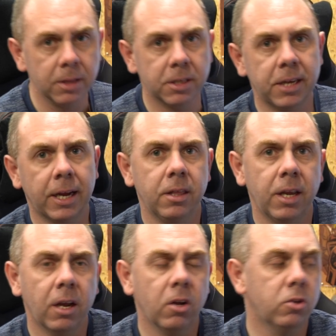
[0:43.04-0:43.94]
The second
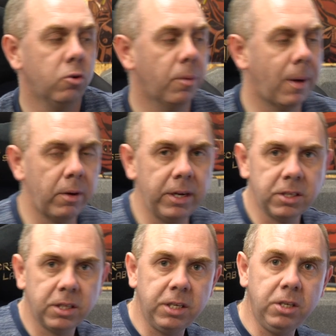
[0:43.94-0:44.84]
thing I'm going to talk about
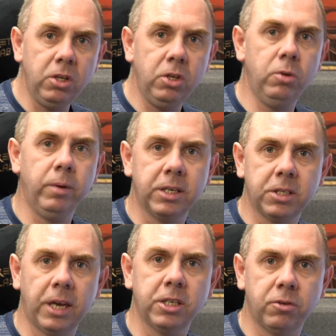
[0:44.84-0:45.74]
is the new
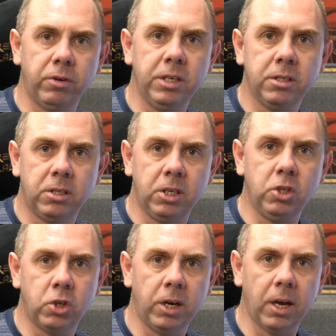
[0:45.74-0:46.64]
accessories
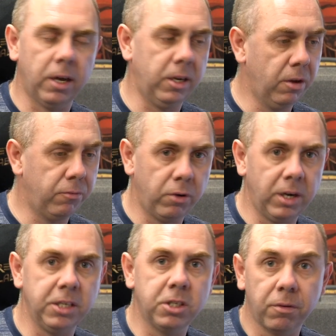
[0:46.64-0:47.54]
DJI have
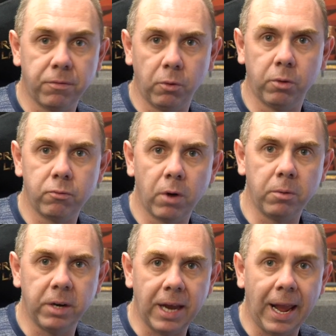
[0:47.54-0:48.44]
released for the
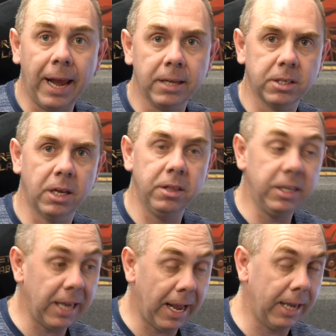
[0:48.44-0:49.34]
Ronin S and
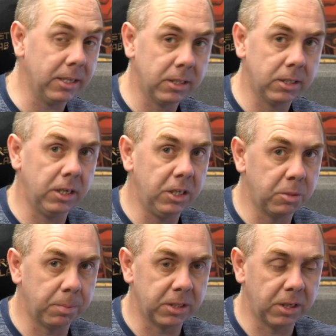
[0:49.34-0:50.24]
the SC
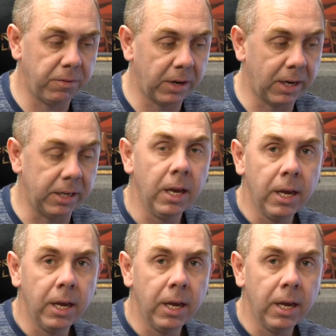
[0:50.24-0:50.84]
specifically,